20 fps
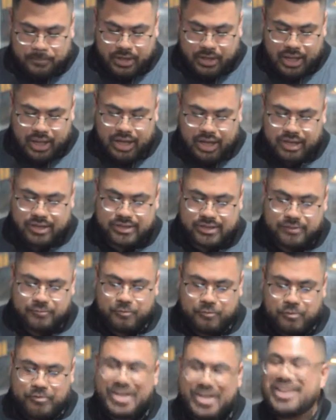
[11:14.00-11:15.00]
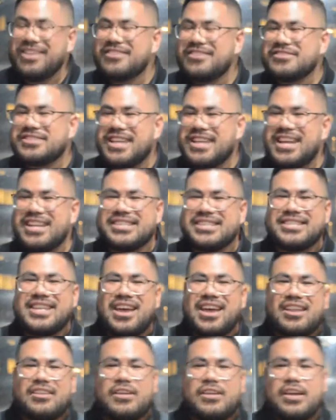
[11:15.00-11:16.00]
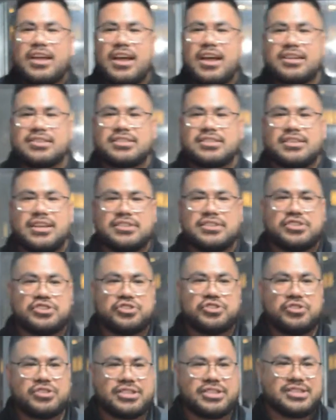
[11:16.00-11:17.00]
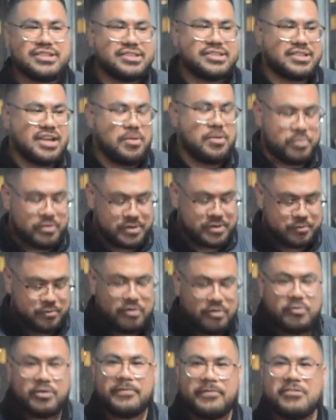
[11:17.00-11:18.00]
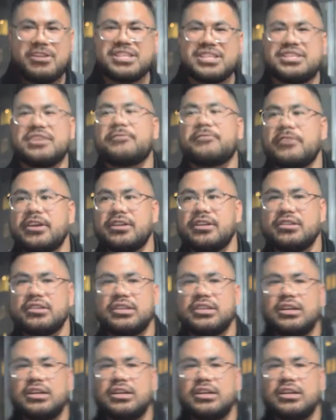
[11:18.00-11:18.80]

And what we need to understand is that as, as a church, as disciples, we're, we're very different.